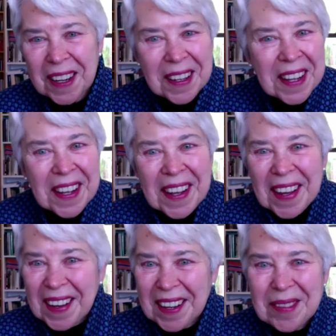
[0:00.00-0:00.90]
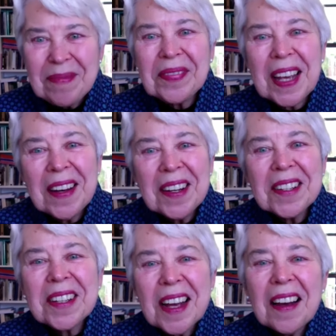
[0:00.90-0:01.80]
Uh, um, uh,
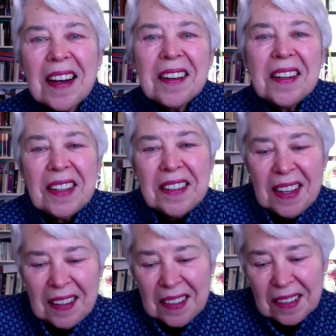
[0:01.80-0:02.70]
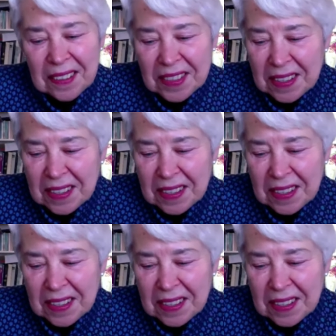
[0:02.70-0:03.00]
uh, uh,